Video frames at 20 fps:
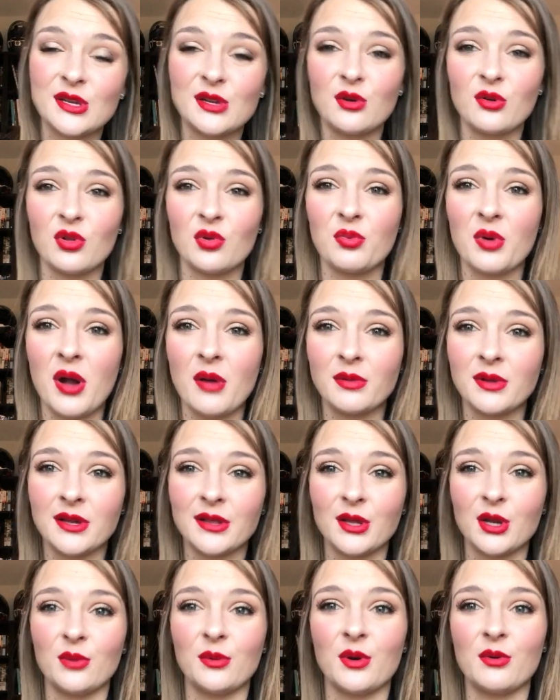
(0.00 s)
I know they're probably
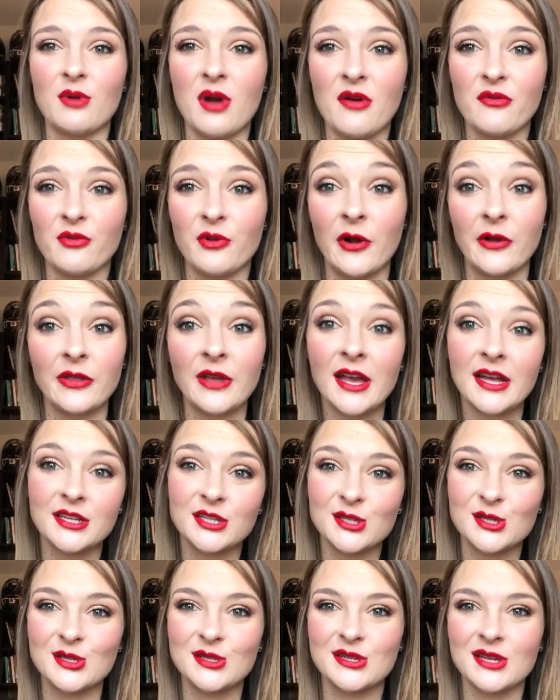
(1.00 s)
a little bit rough around the
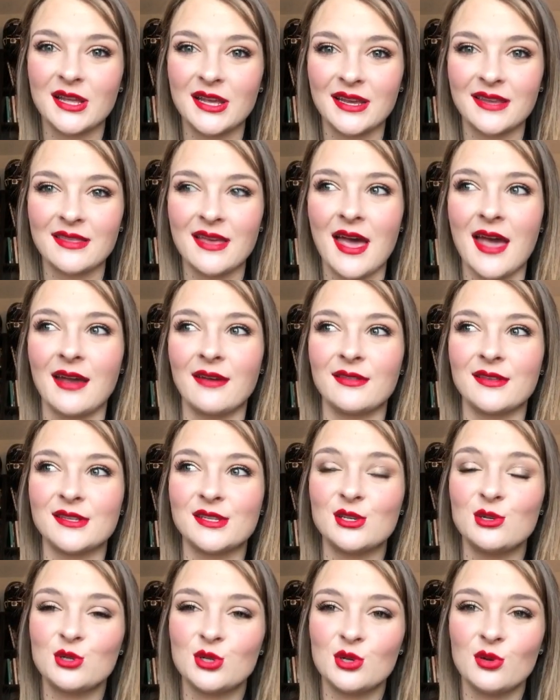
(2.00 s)
edges until I get the hang of
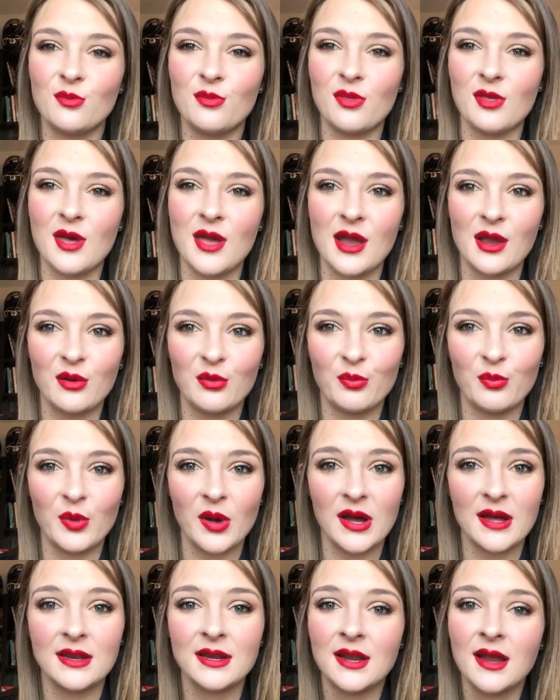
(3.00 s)
this YouTube thing,
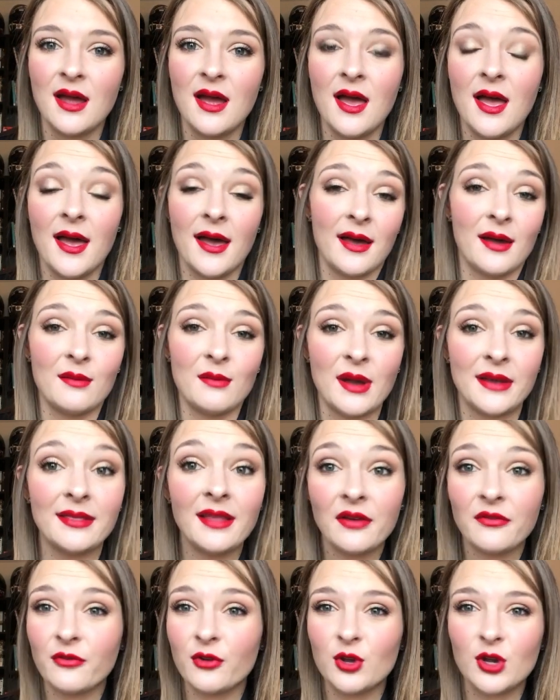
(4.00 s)
but I'd
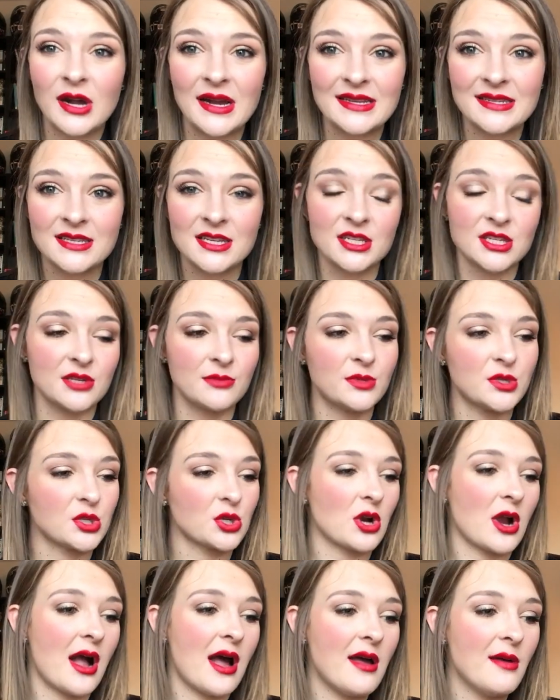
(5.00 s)
love for you guys to
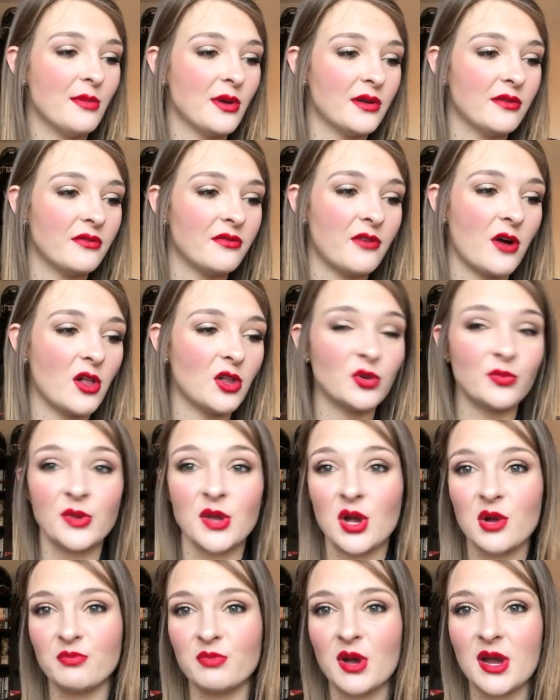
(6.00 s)
subscribe and follow
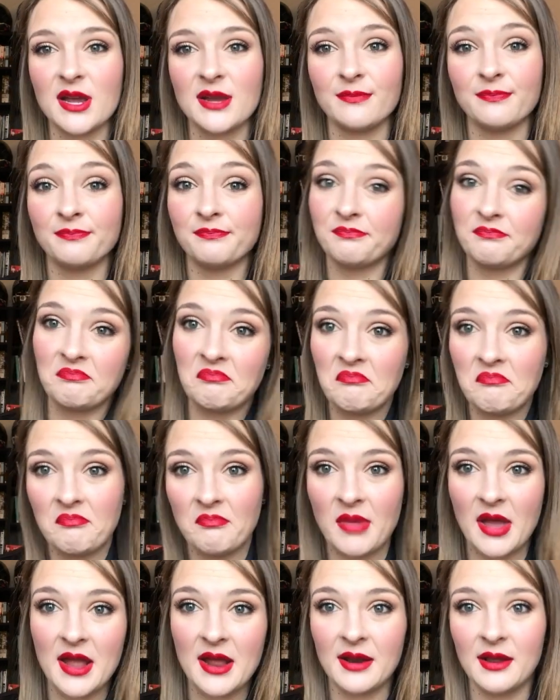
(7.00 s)
me on my
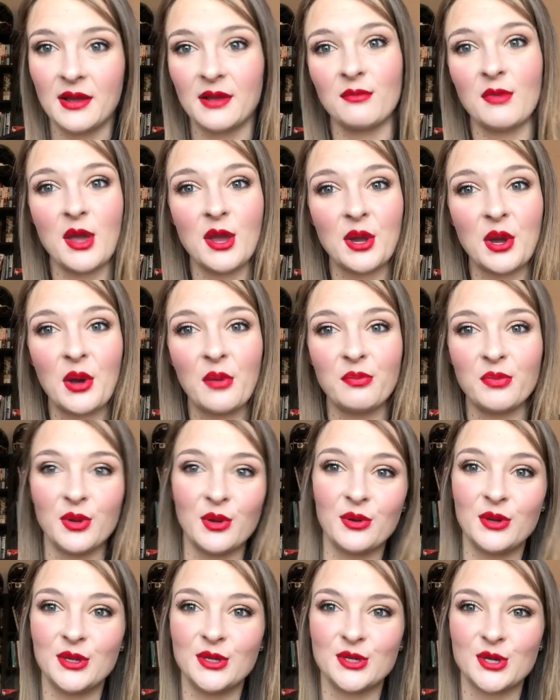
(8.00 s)
panning, makeup,
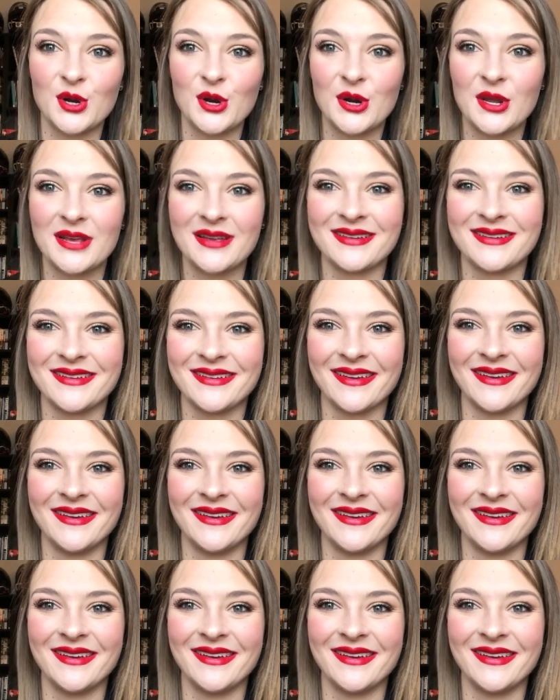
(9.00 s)
beauty journey.